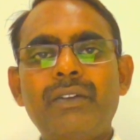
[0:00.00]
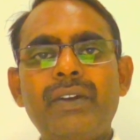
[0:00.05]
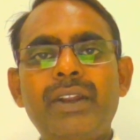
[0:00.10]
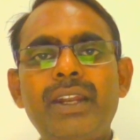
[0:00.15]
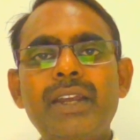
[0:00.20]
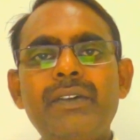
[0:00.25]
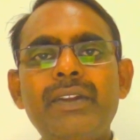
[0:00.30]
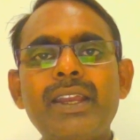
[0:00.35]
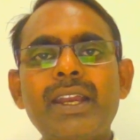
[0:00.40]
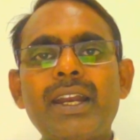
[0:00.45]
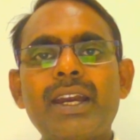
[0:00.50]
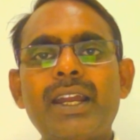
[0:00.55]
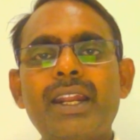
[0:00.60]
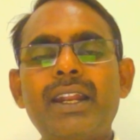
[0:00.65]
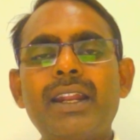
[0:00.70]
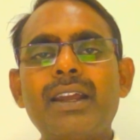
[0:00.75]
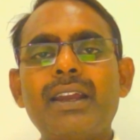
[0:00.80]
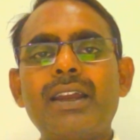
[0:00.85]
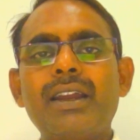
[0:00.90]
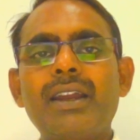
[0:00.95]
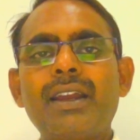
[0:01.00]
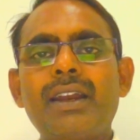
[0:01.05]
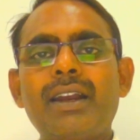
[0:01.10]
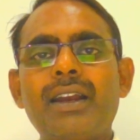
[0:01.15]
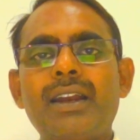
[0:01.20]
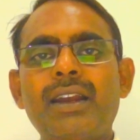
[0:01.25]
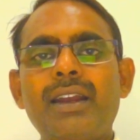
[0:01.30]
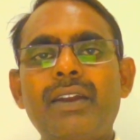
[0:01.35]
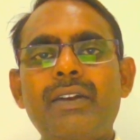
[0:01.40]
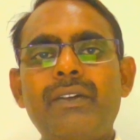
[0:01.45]
whenever
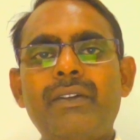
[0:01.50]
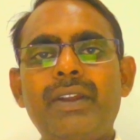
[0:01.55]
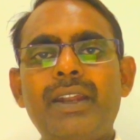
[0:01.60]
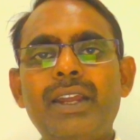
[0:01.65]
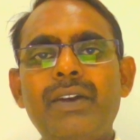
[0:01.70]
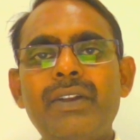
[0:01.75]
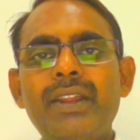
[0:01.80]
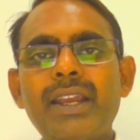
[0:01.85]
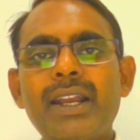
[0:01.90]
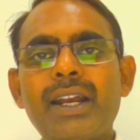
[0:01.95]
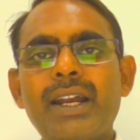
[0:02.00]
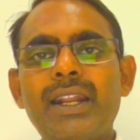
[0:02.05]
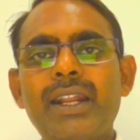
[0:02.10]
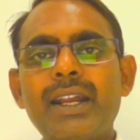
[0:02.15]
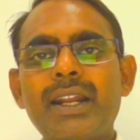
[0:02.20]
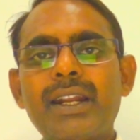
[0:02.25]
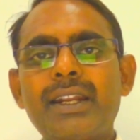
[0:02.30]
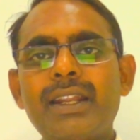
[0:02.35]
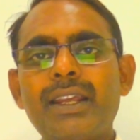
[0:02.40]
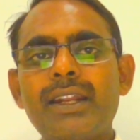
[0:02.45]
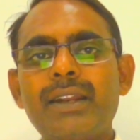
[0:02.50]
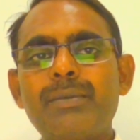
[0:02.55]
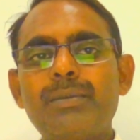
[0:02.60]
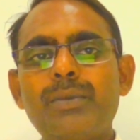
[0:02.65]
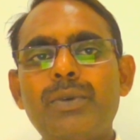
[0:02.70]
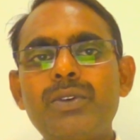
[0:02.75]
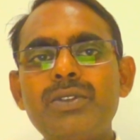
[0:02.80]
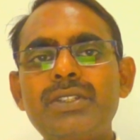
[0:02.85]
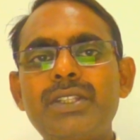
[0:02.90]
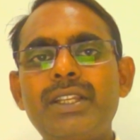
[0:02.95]
a conductor
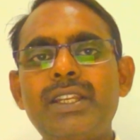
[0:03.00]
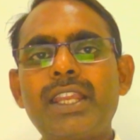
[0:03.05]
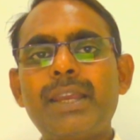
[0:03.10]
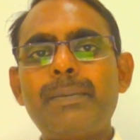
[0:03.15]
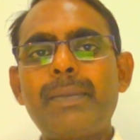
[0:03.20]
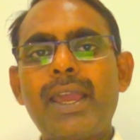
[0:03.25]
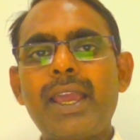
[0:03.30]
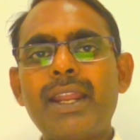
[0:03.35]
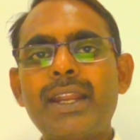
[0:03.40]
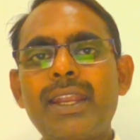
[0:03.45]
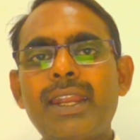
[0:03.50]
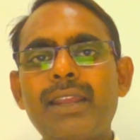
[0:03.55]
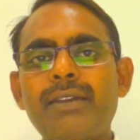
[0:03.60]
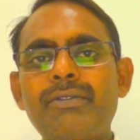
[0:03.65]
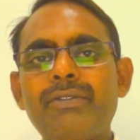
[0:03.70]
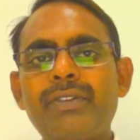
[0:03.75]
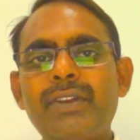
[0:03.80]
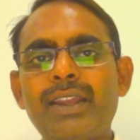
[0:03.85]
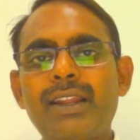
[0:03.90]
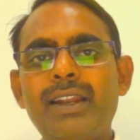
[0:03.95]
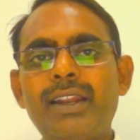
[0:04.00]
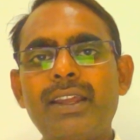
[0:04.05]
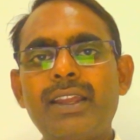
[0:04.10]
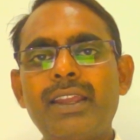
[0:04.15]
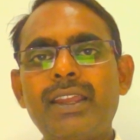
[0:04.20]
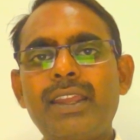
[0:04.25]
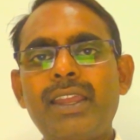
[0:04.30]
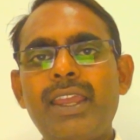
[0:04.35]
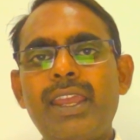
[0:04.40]
moves in a magnetic field,